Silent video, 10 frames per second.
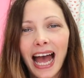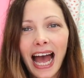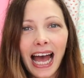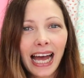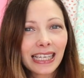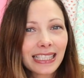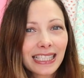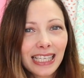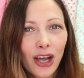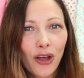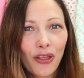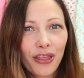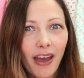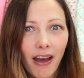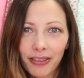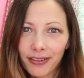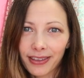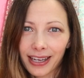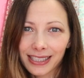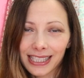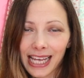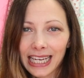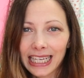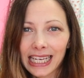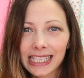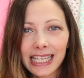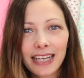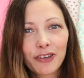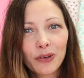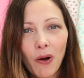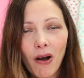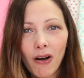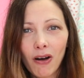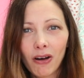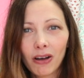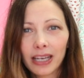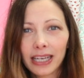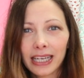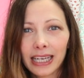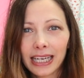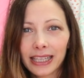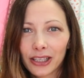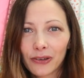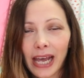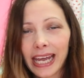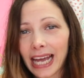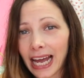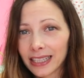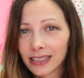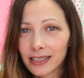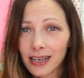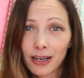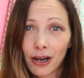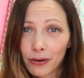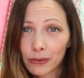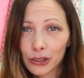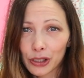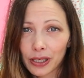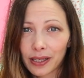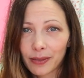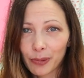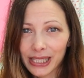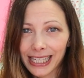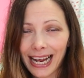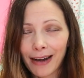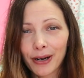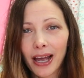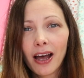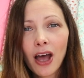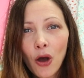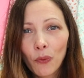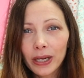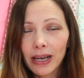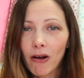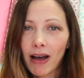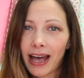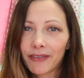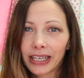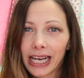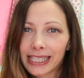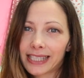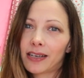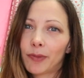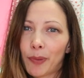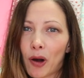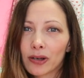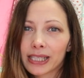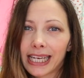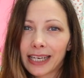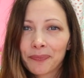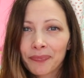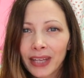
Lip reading: And the other thing to say is, if you are in the UK and local to the Bristol area, we are having a summer party.